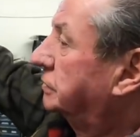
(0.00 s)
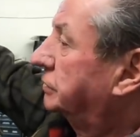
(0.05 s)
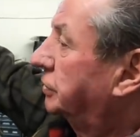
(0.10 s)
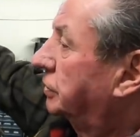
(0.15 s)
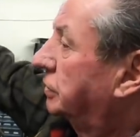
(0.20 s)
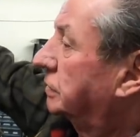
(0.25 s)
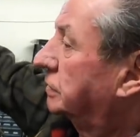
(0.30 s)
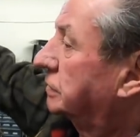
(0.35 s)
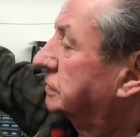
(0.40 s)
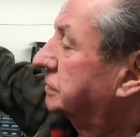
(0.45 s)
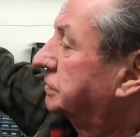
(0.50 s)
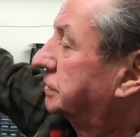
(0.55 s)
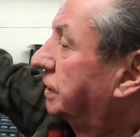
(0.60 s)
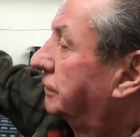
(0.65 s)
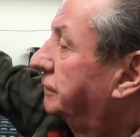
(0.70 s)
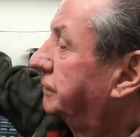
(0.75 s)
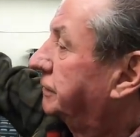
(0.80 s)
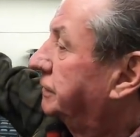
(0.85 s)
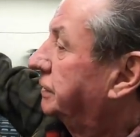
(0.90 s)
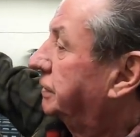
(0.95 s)
and dirt and
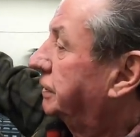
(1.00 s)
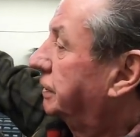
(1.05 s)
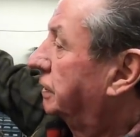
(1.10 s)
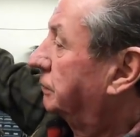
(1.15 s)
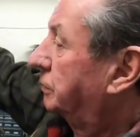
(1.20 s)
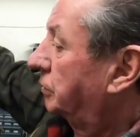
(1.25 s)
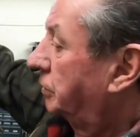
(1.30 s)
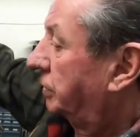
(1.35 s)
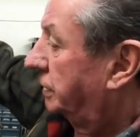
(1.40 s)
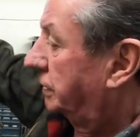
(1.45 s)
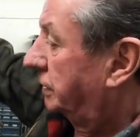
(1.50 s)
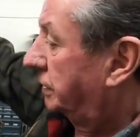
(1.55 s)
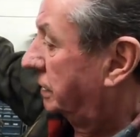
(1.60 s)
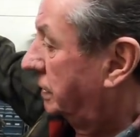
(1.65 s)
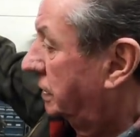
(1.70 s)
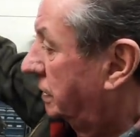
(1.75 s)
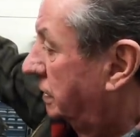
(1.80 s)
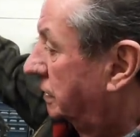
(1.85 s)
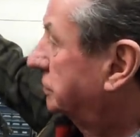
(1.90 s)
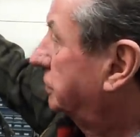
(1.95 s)
stuff in the airplane.
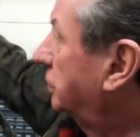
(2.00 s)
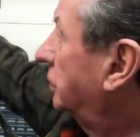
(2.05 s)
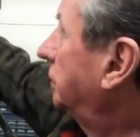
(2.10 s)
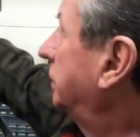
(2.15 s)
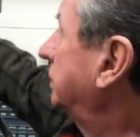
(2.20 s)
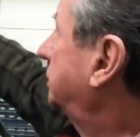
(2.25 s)
So